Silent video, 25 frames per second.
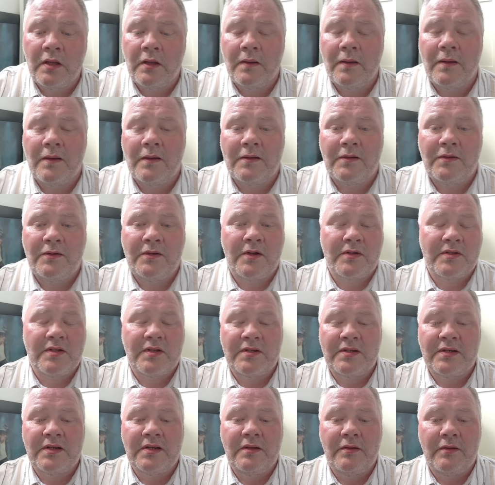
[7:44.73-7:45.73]
Not a
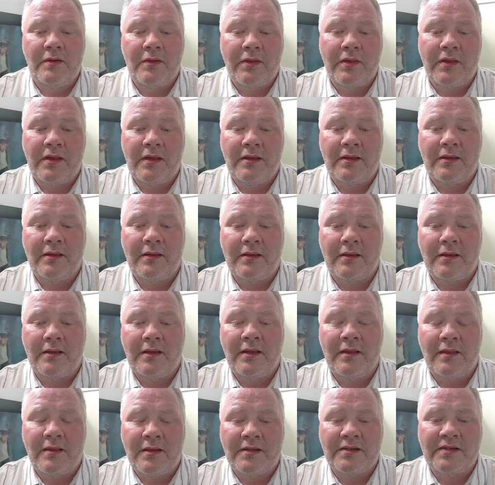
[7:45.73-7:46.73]
single thing
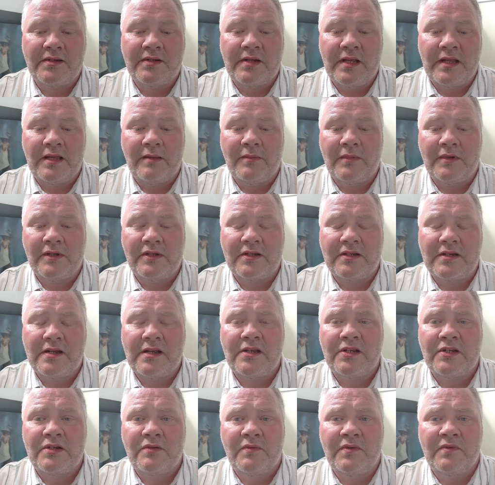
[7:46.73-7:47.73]
in that statement,
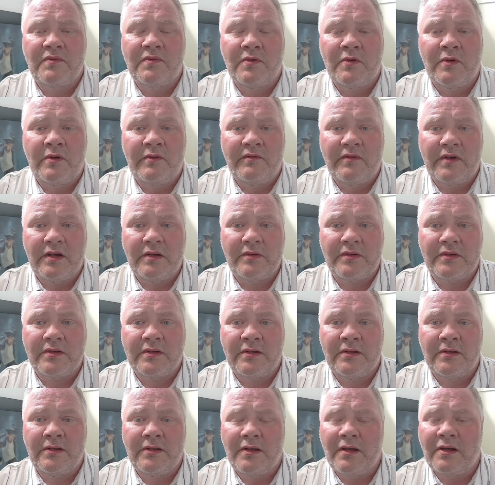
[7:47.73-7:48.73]
as a Reform
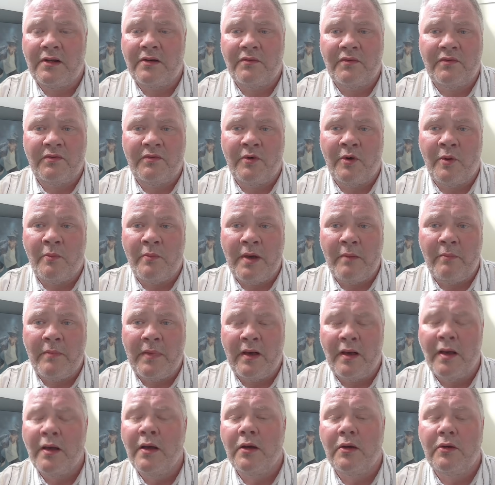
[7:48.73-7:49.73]
voter and a Reform
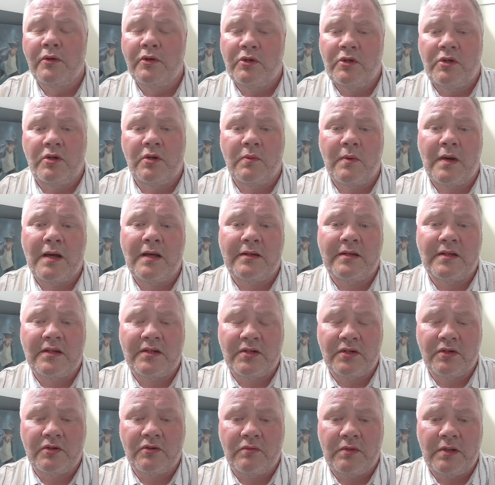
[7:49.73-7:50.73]
member, do I
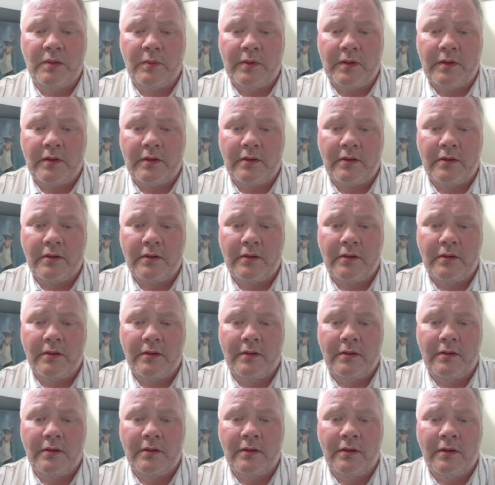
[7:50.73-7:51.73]
disagree with.
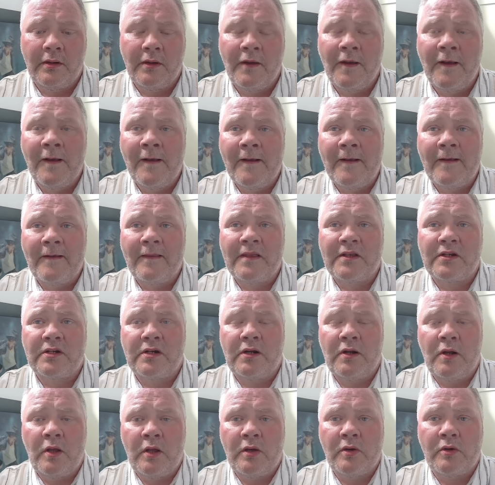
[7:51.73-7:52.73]
There's a
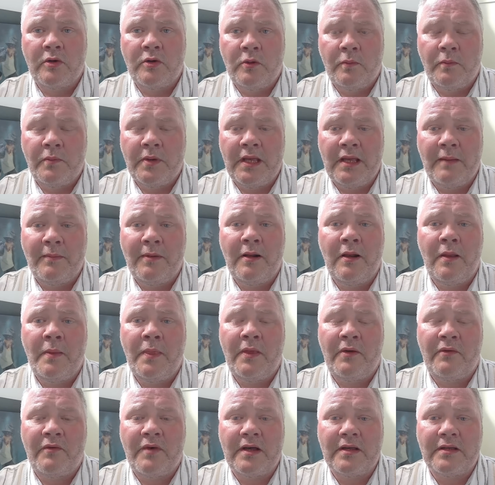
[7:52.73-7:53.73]
lot of good people on
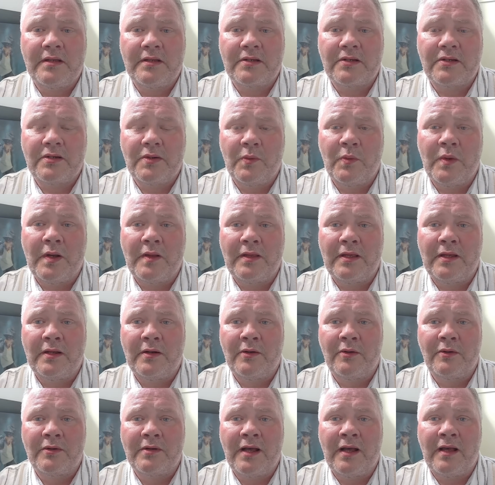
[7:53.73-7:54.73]
the right, whether you
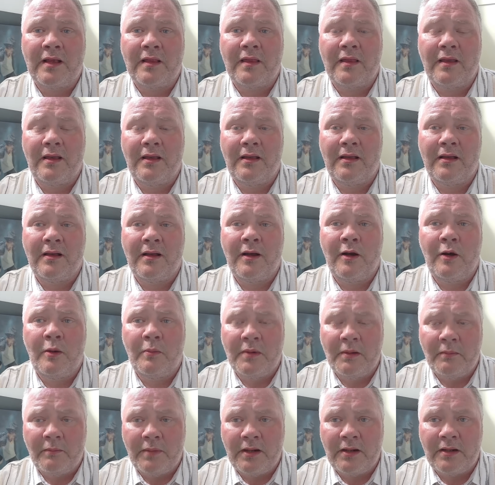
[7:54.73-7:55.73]
look at the
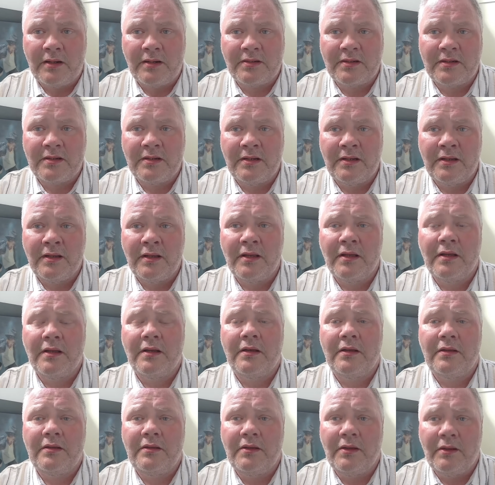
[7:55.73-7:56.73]
Homeland Party,
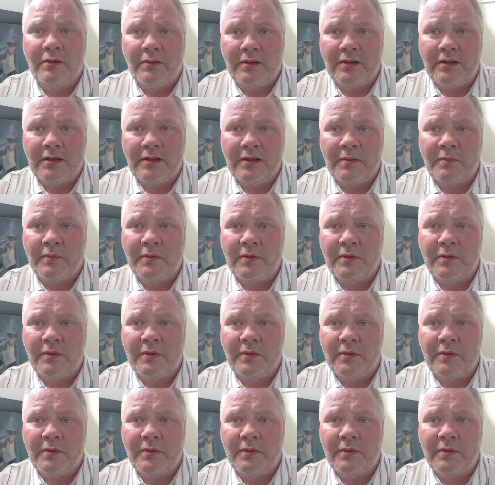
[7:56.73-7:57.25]
UKIP,